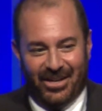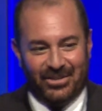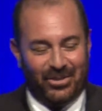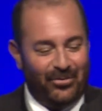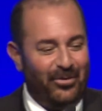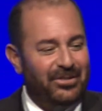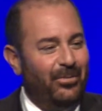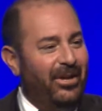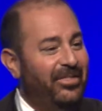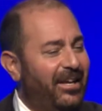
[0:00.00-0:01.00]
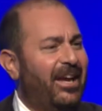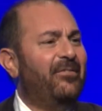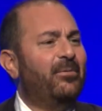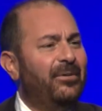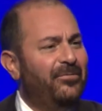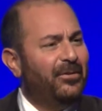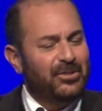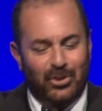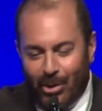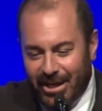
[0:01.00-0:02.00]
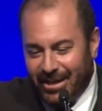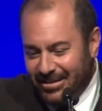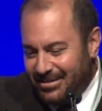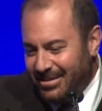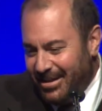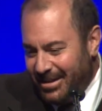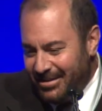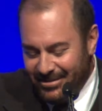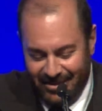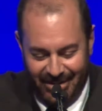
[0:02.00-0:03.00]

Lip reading: So first, I want to thank everyone for joining us tonight.